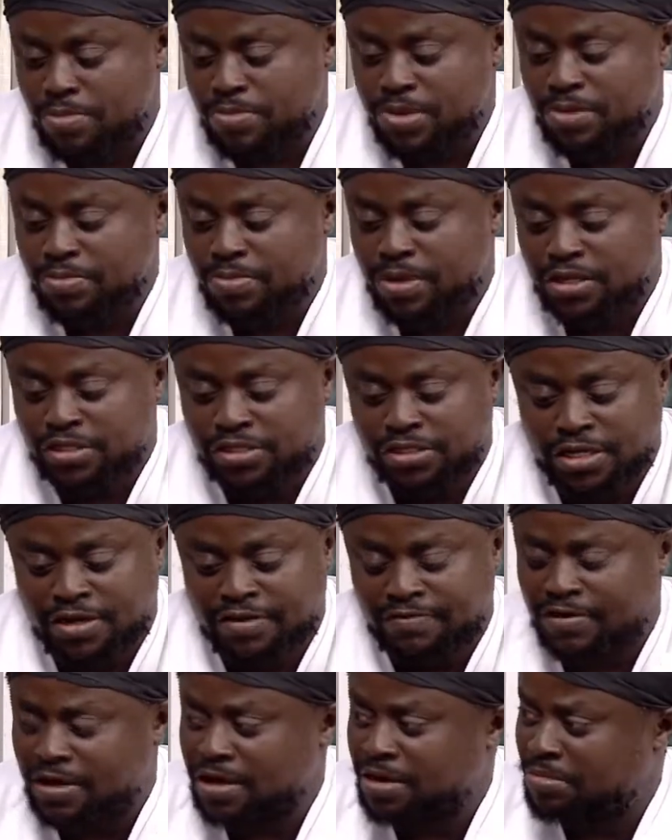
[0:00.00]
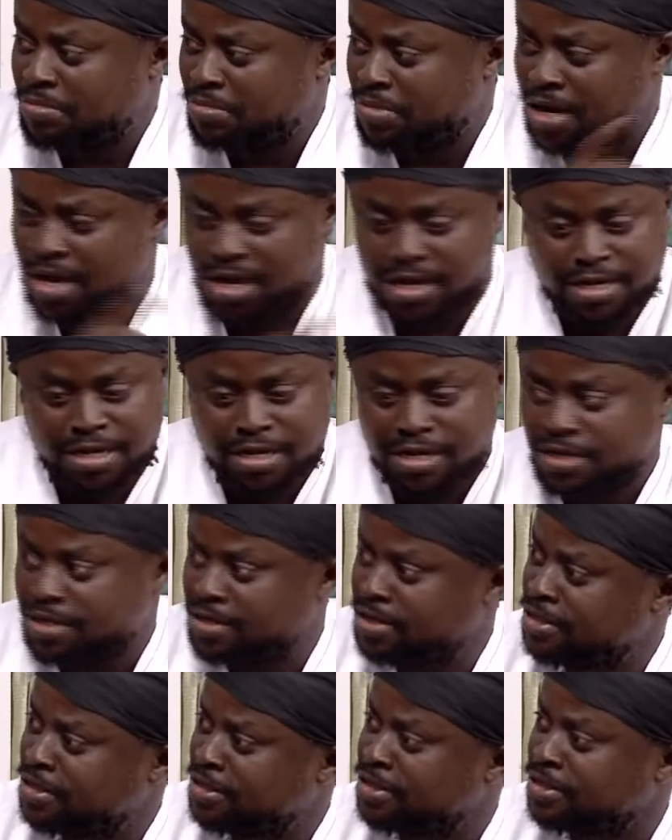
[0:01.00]
me myself, I am black.
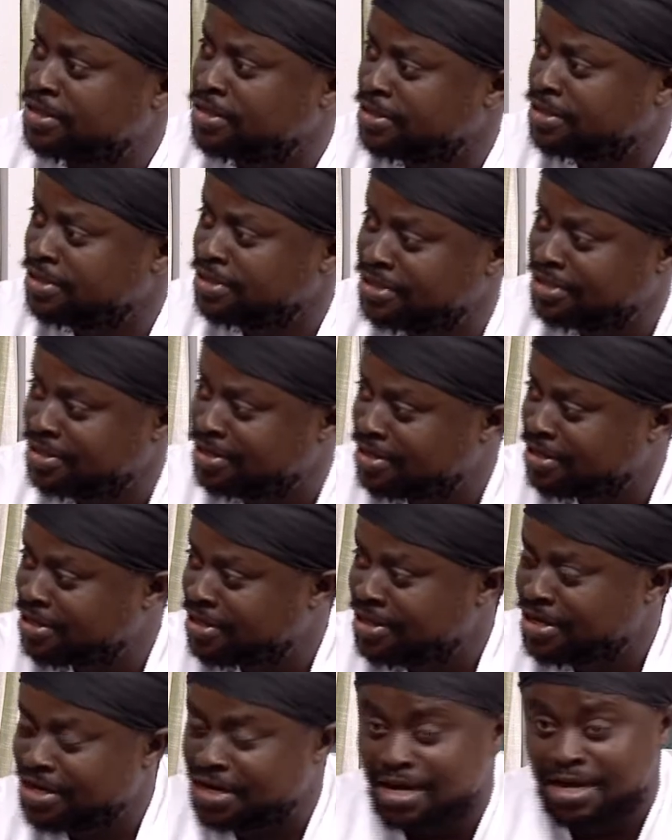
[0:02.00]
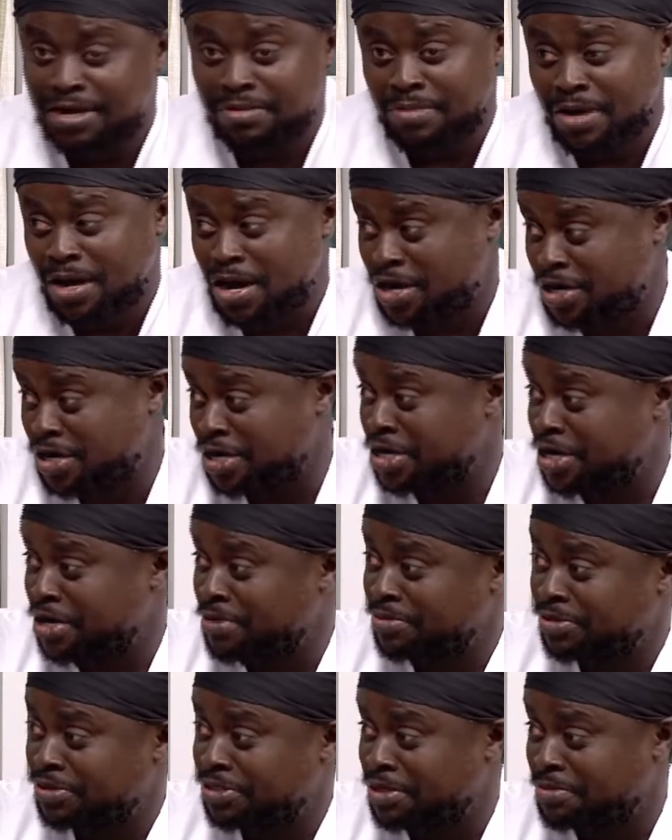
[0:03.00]
And my other
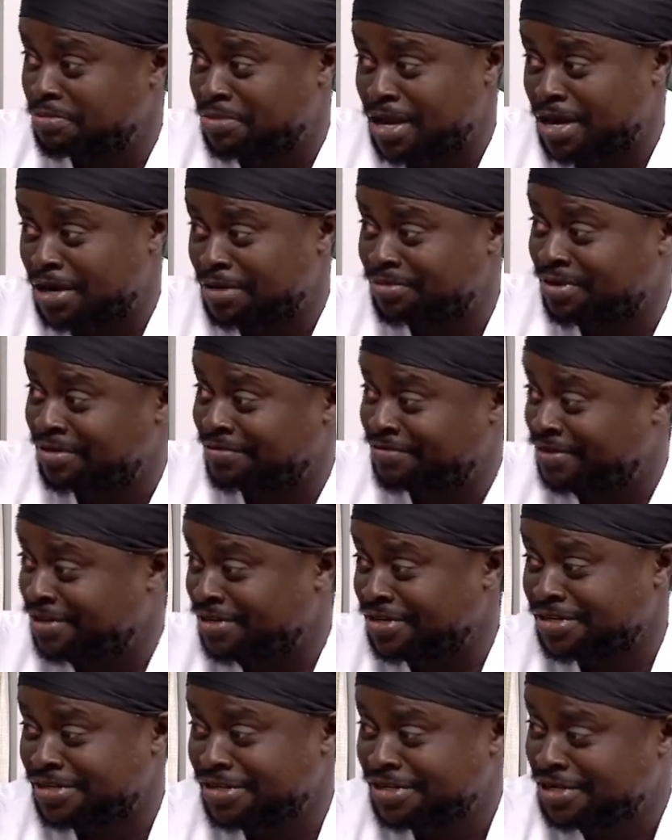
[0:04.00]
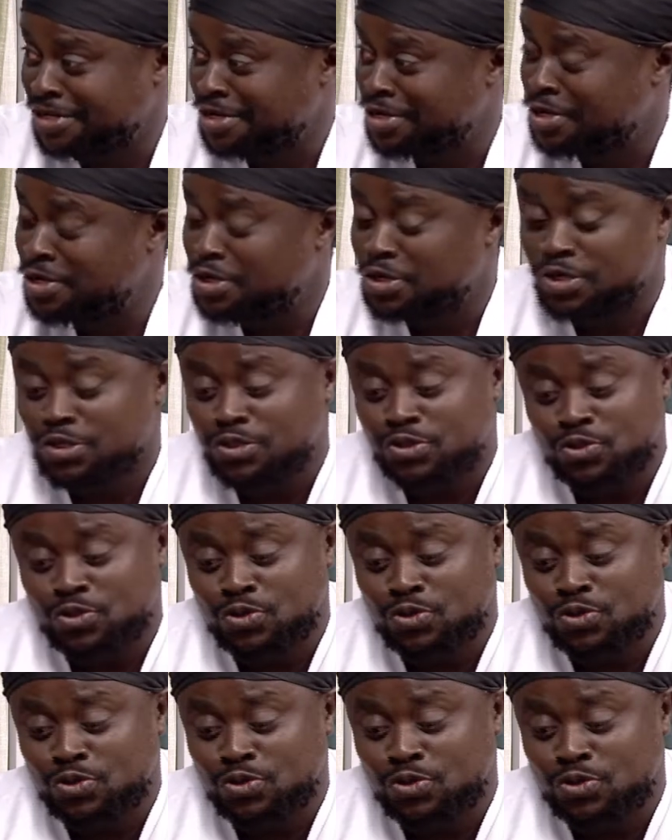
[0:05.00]
name is the Black Prophet. So
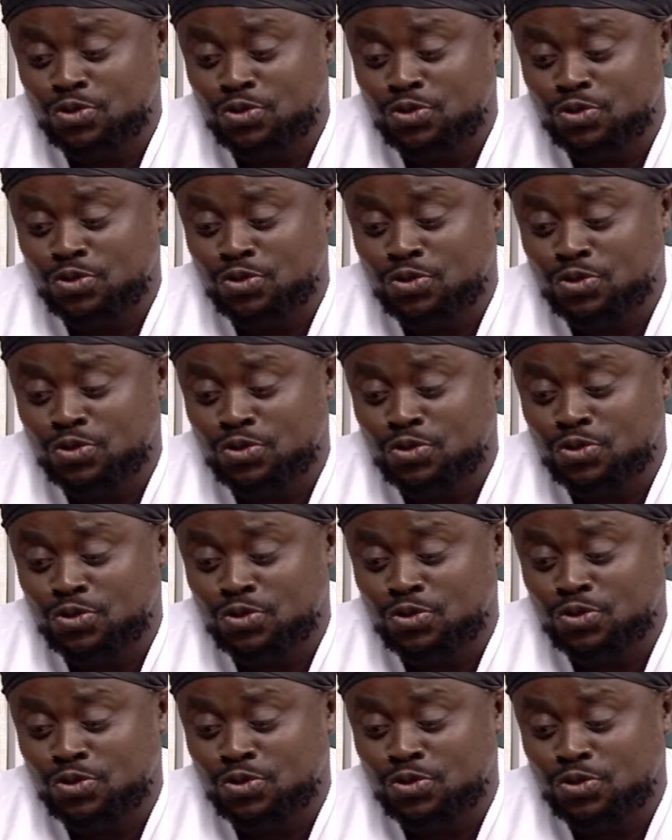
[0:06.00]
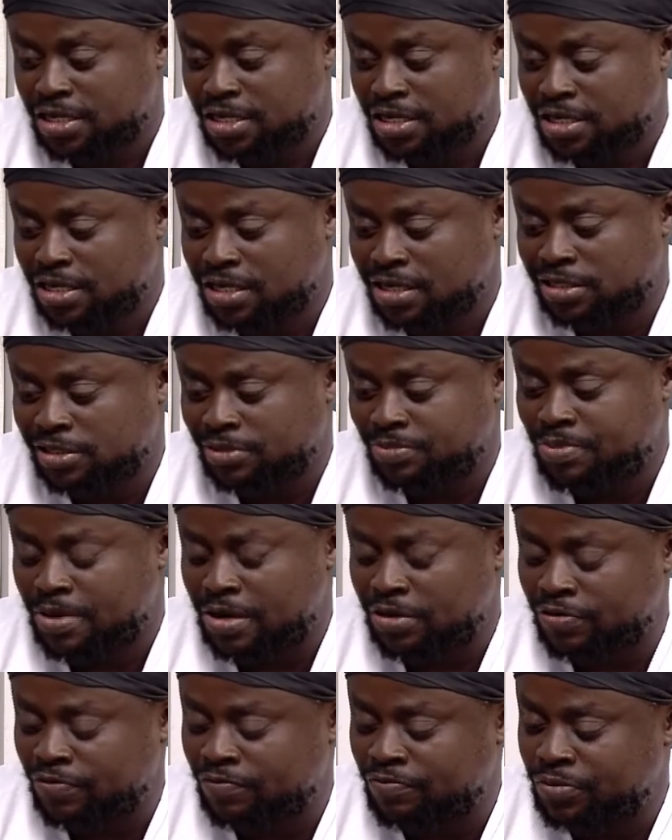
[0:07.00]
Black Star is
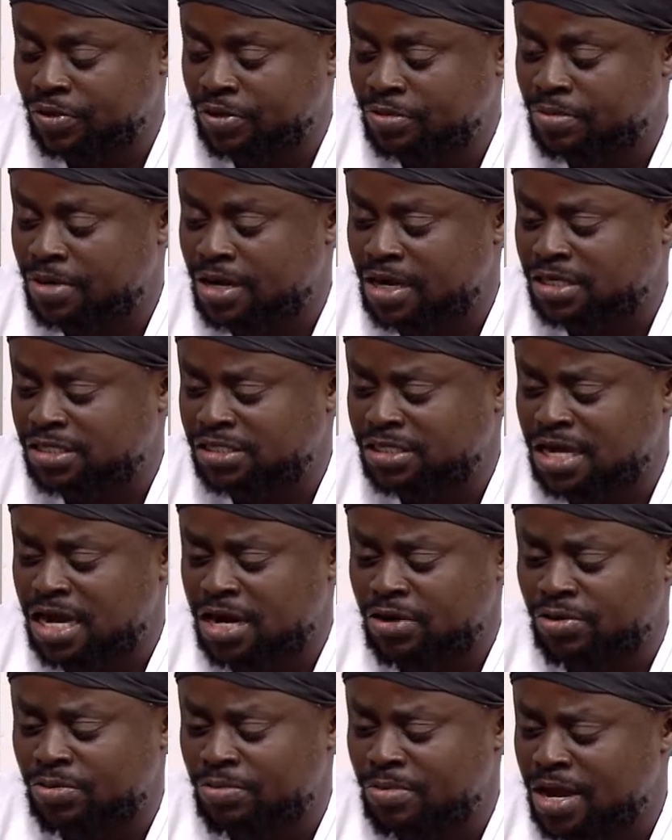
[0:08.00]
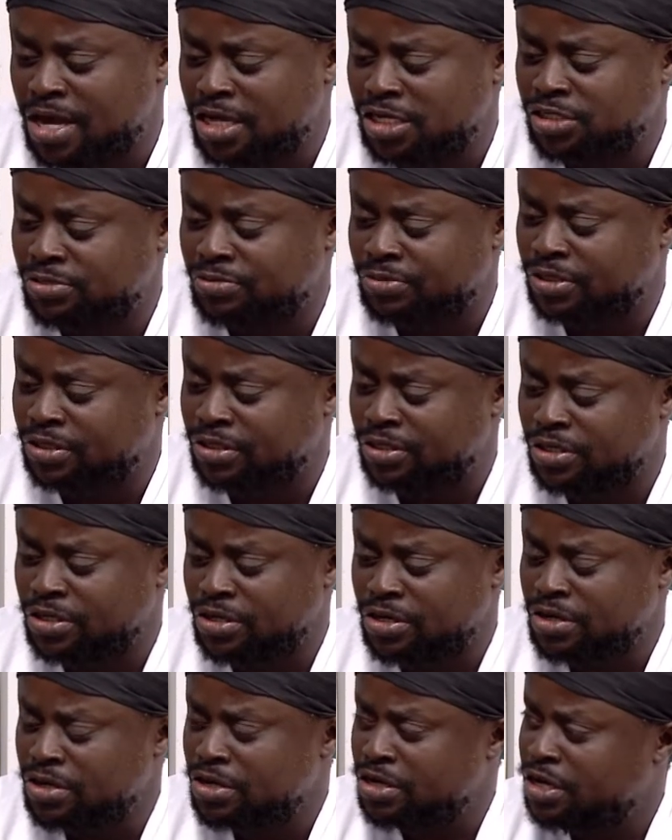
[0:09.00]
part of me. Black Star reminds me,
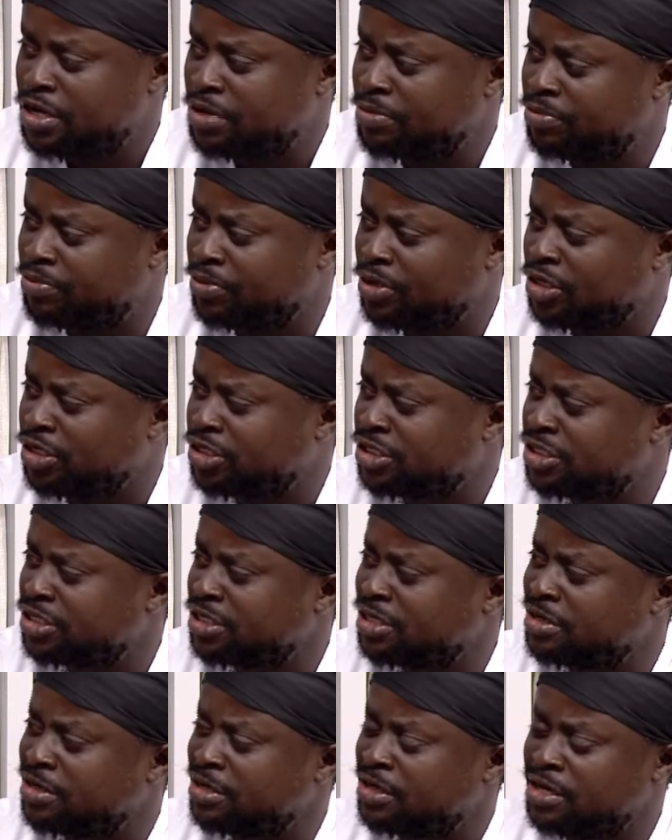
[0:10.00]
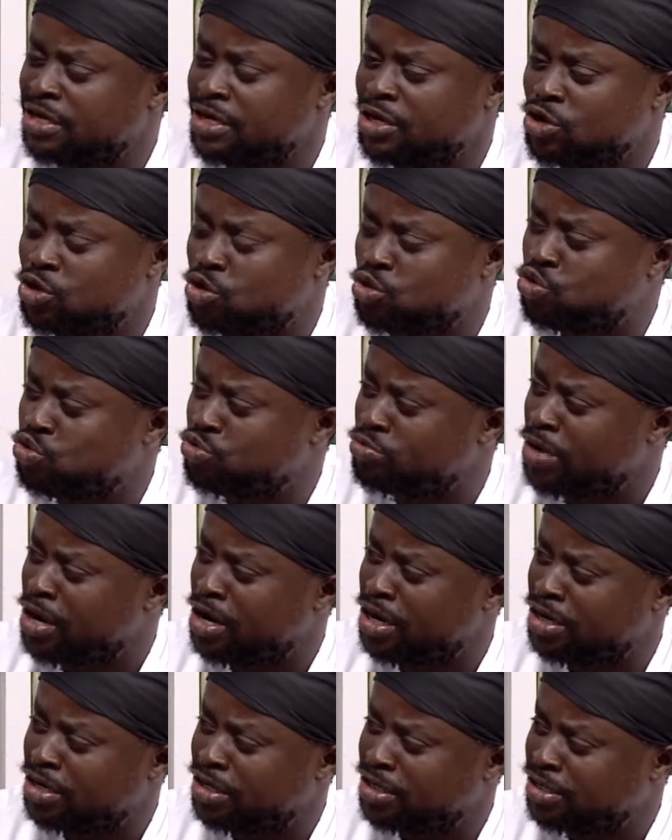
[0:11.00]
it brings
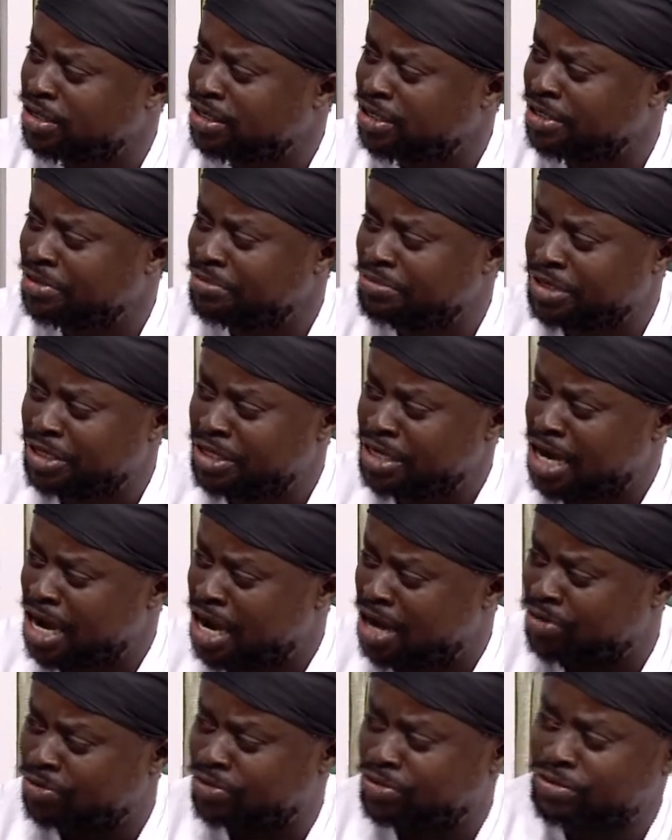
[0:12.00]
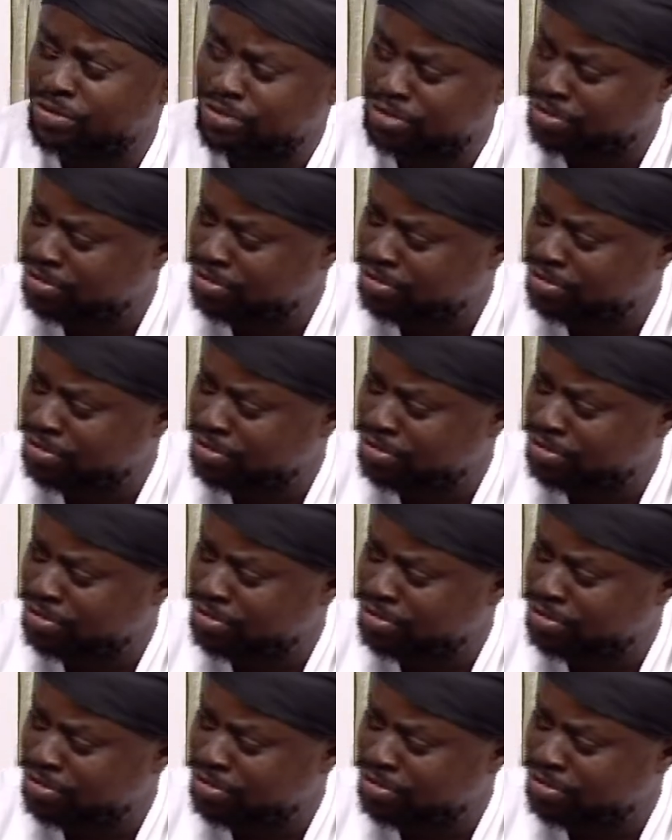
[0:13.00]
Nkrumah in me out.